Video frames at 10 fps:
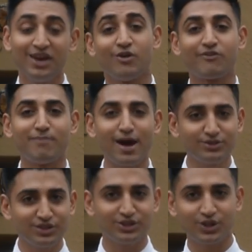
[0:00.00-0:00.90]
who have
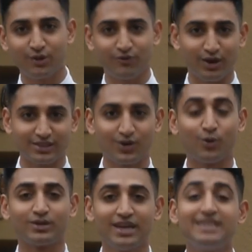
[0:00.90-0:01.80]
mounted a show for us
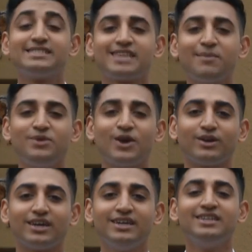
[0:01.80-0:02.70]
called
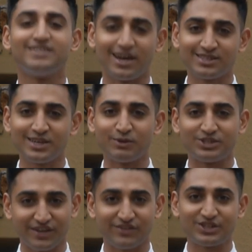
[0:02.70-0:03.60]
Samyoga Dancing
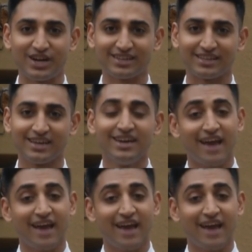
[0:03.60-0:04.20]
with Shiva Shakti.